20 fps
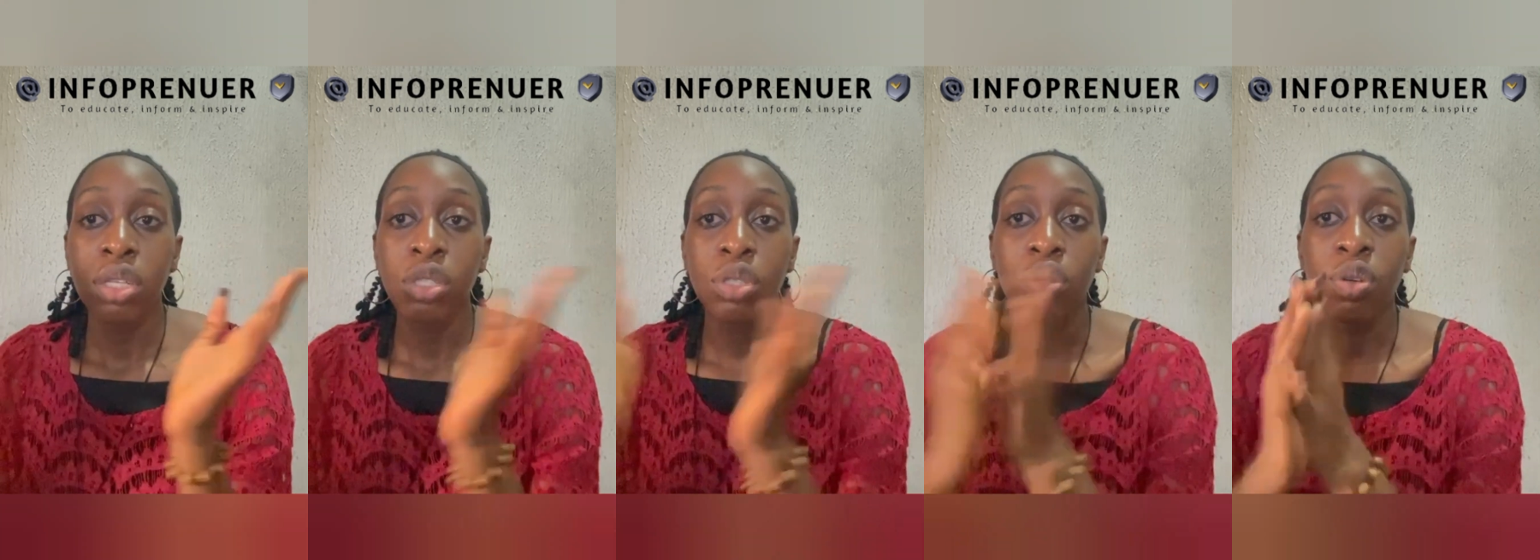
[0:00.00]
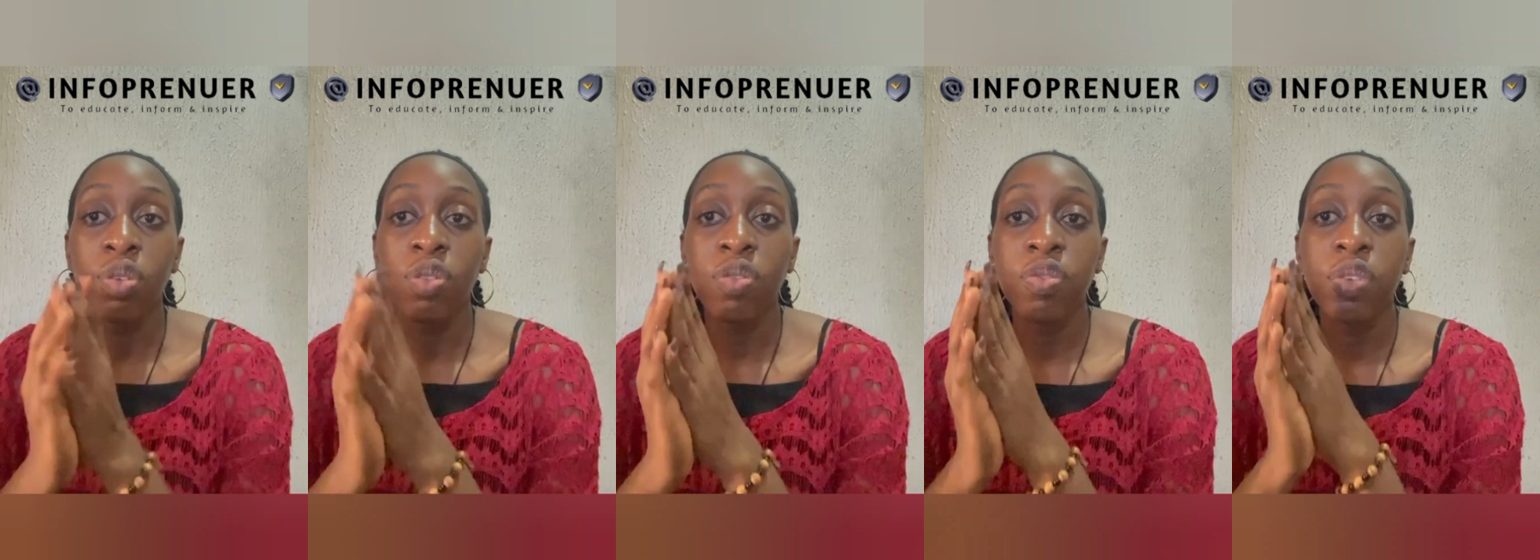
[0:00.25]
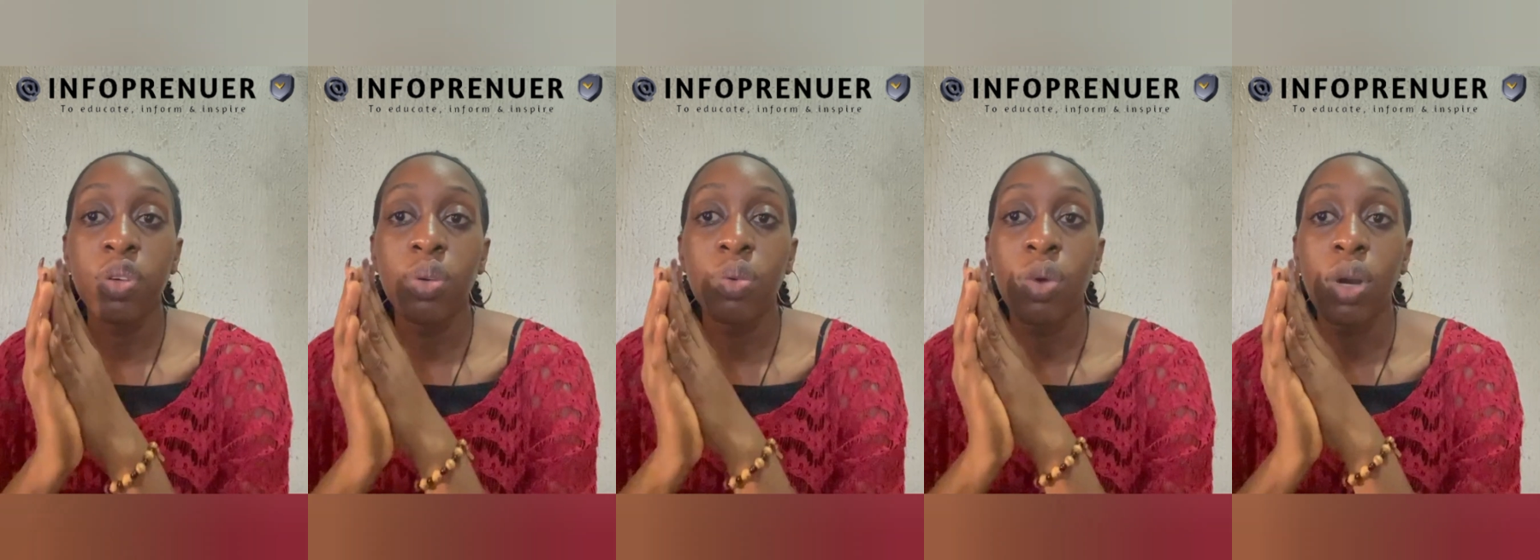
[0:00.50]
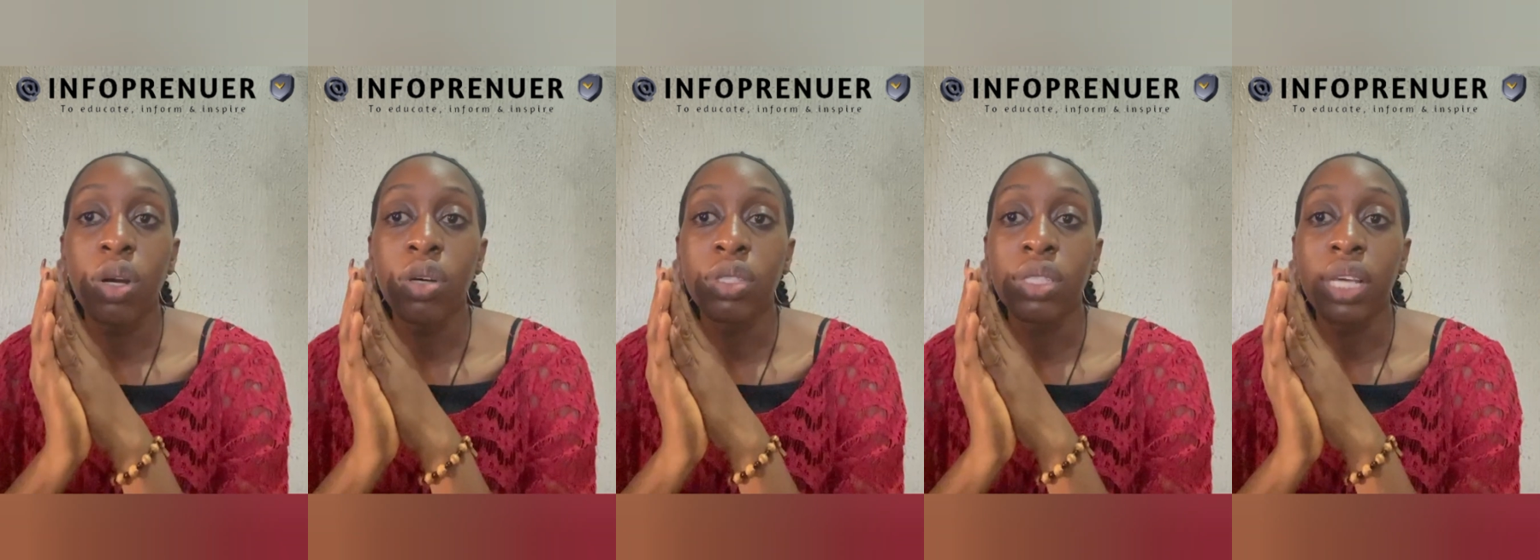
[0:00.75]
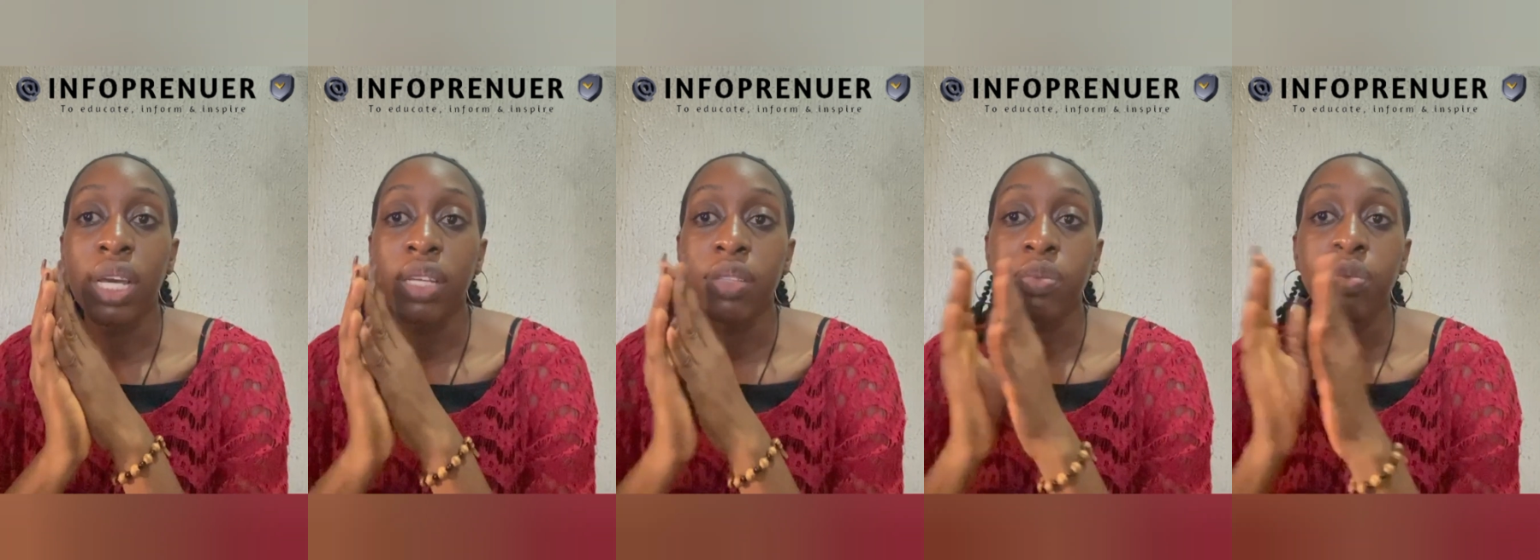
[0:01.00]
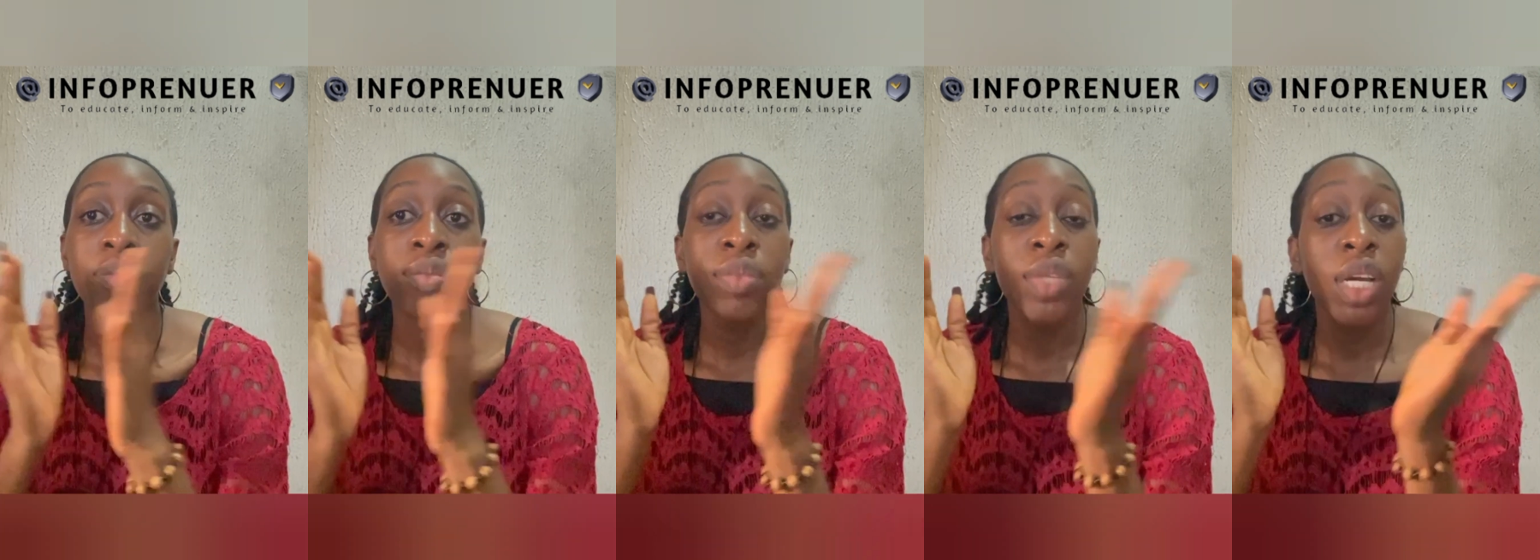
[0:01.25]
you don't feel well.
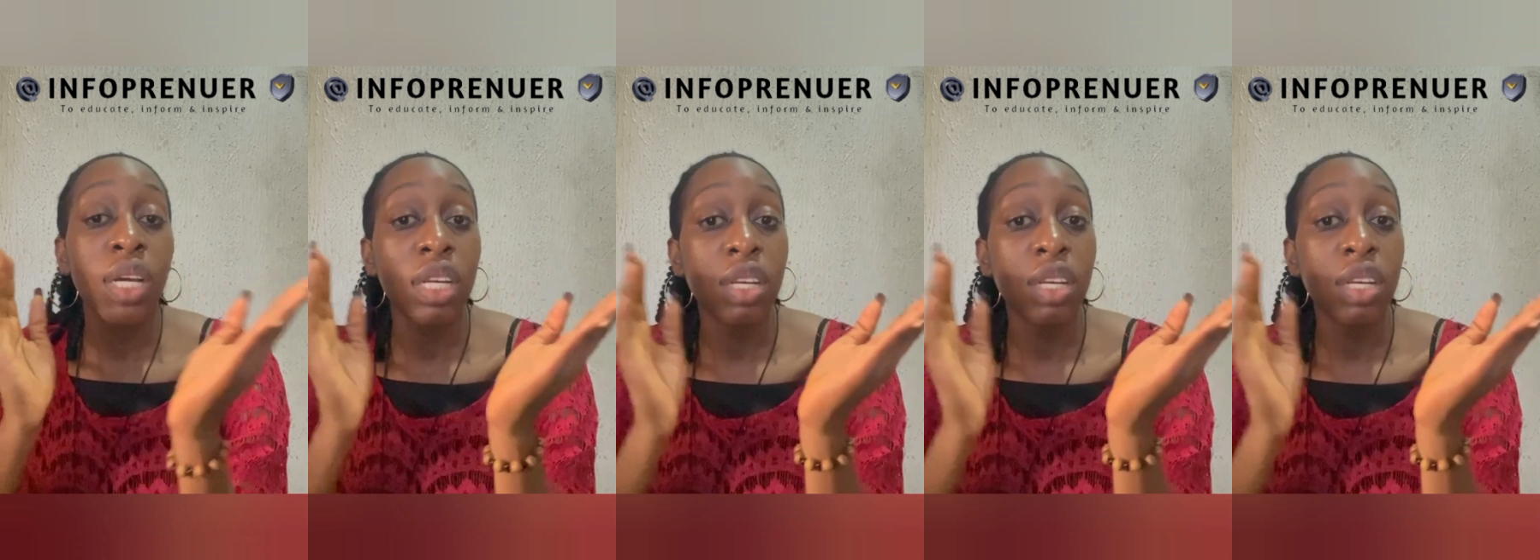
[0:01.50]
Then